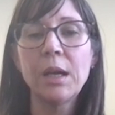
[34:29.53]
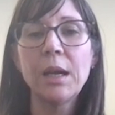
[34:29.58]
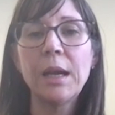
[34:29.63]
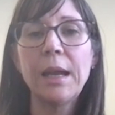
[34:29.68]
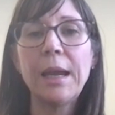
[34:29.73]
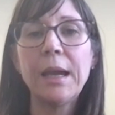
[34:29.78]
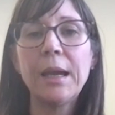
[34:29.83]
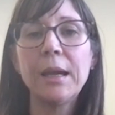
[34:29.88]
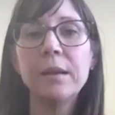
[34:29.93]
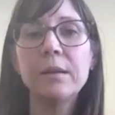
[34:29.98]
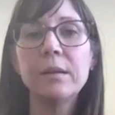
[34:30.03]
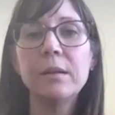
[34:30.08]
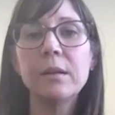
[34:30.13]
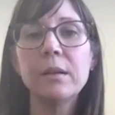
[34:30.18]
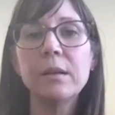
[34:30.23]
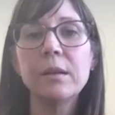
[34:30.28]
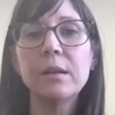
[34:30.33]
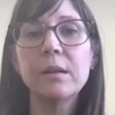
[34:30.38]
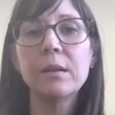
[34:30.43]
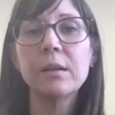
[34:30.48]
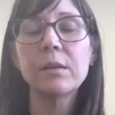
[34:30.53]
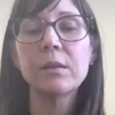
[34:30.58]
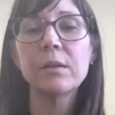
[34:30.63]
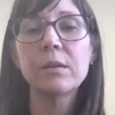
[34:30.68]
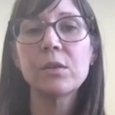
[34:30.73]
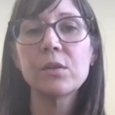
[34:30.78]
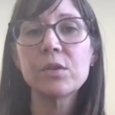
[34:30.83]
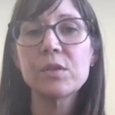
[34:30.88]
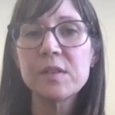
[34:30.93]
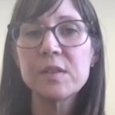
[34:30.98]
And
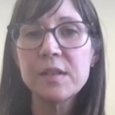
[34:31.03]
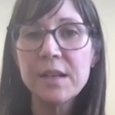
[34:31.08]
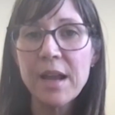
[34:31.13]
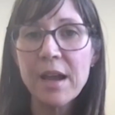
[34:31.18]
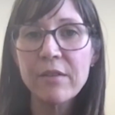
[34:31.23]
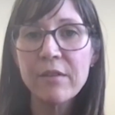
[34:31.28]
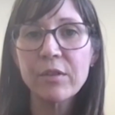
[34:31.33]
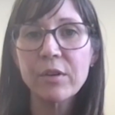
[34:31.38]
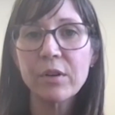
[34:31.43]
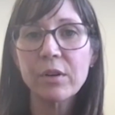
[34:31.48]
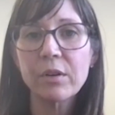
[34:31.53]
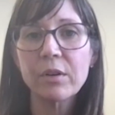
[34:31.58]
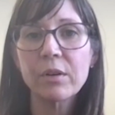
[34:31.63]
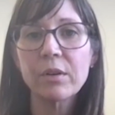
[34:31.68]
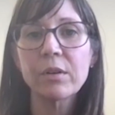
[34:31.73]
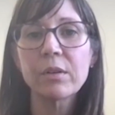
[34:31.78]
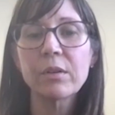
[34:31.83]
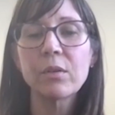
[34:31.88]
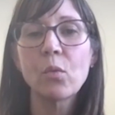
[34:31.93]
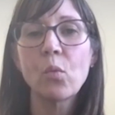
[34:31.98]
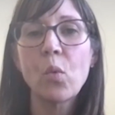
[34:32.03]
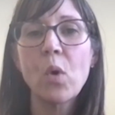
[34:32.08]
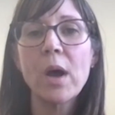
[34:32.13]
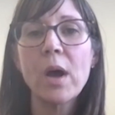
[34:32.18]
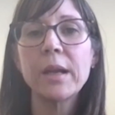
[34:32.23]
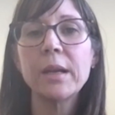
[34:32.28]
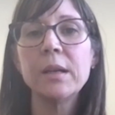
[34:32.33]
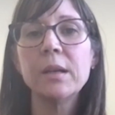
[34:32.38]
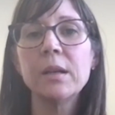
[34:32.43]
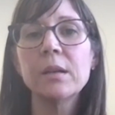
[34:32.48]
there's never
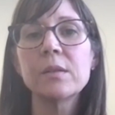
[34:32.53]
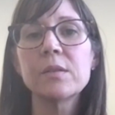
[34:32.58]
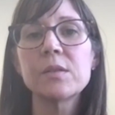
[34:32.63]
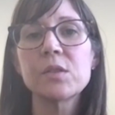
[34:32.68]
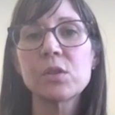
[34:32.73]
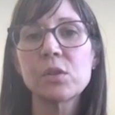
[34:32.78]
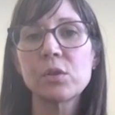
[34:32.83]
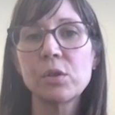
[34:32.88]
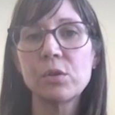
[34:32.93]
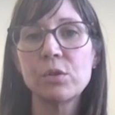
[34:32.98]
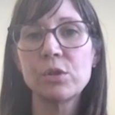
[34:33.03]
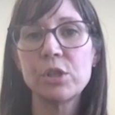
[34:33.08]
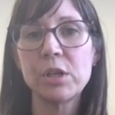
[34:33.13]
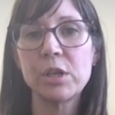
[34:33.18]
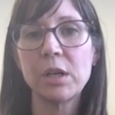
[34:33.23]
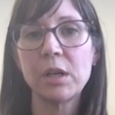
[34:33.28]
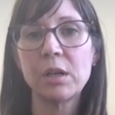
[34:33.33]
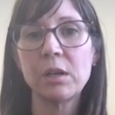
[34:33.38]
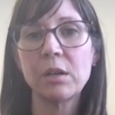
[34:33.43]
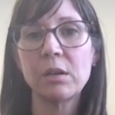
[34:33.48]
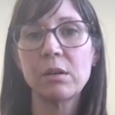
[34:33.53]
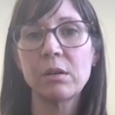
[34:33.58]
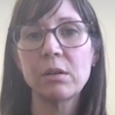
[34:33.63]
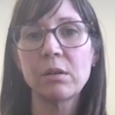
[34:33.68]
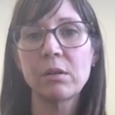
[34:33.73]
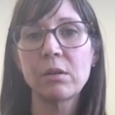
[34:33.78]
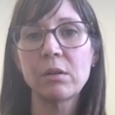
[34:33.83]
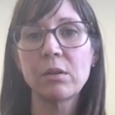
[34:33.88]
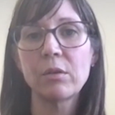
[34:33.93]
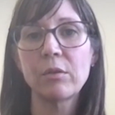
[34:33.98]
one solution
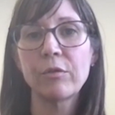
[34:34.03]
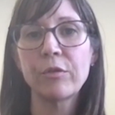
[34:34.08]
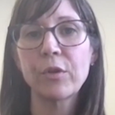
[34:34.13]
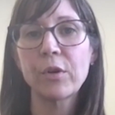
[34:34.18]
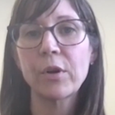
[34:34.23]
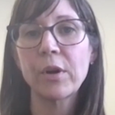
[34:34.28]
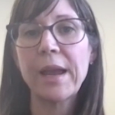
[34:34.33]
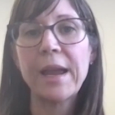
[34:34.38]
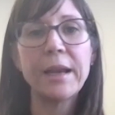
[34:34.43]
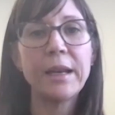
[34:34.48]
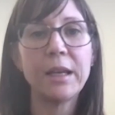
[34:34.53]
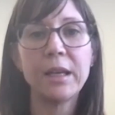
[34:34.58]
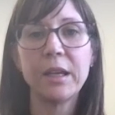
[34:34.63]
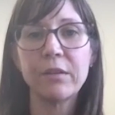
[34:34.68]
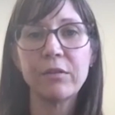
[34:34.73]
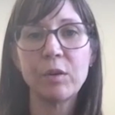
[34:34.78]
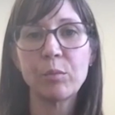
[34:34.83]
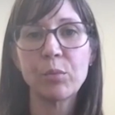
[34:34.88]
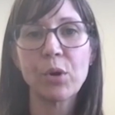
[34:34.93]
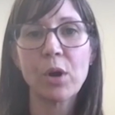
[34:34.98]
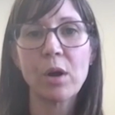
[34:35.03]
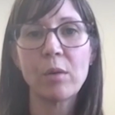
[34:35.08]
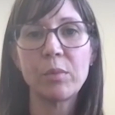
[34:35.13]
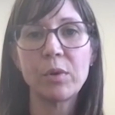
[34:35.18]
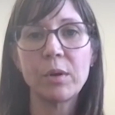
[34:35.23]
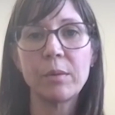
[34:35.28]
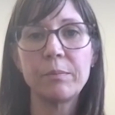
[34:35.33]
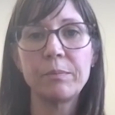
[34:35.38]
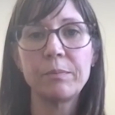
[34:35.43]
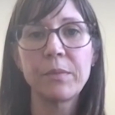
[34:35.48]
for any given
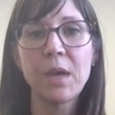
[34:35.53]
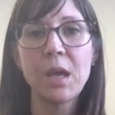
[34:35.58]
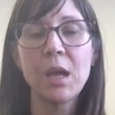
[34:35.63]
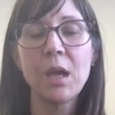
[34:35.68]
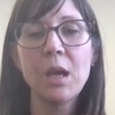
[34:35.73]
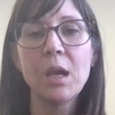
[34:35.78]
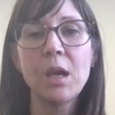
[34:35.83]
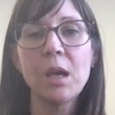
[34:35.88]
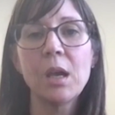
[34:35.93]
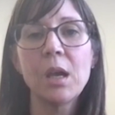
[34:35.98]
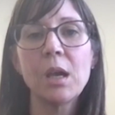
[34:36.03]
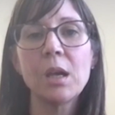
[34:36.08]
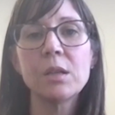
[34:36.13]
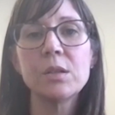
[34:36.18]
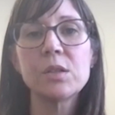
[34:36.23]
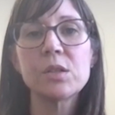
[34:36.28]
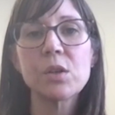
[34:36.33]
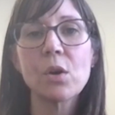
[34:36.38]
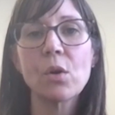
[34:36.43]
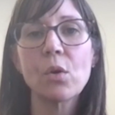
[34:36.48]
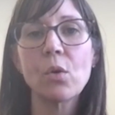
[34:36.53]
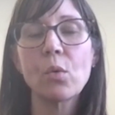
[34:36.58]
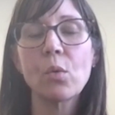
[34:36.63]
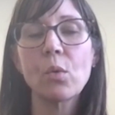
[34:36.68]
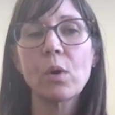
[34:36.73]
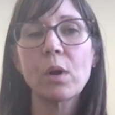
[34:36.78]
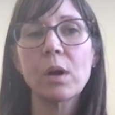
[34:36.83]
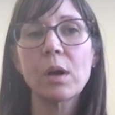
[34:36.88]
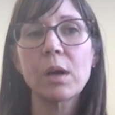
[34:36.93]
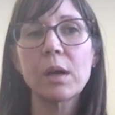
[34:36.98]
problem. And
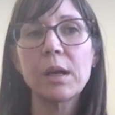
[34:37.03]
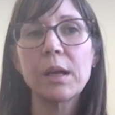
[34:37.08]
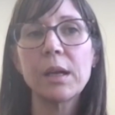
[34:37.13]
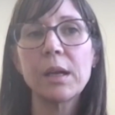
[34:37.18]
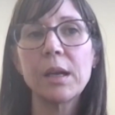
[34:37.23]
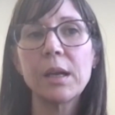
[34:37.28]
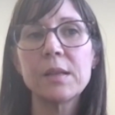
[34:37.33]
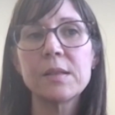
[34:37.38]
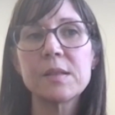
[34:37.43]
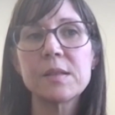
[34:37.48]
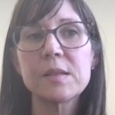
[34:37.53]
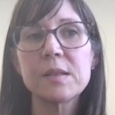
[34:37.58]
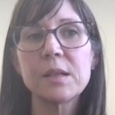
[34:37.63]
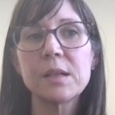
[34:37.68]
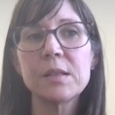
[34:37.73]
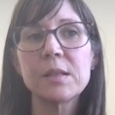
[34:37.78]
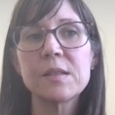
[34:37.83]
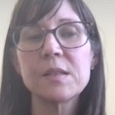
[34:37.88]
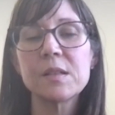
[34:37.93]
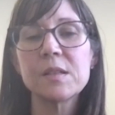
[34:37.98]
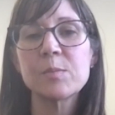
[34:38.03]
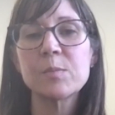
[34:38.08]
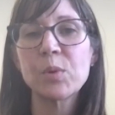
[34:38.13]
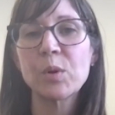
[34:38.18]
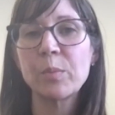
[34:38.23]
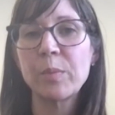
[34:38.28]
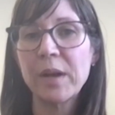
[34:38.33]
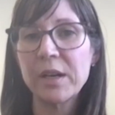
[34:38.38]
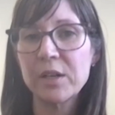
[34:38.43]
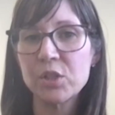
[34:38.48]
so it's this
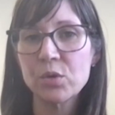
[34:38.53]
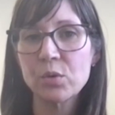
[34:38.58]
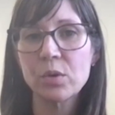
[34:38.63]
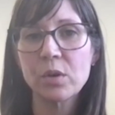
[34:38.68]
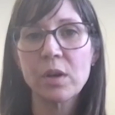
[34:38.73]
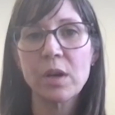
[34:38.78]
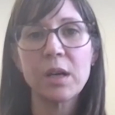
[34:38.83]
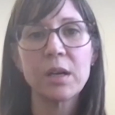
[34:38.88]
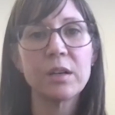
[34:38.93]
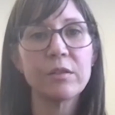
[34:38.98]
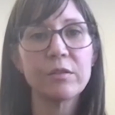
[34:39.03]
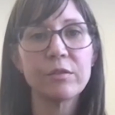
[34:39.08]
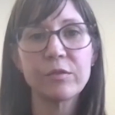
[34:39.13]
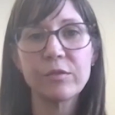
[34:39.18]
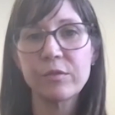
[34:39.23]
perpetual kind of,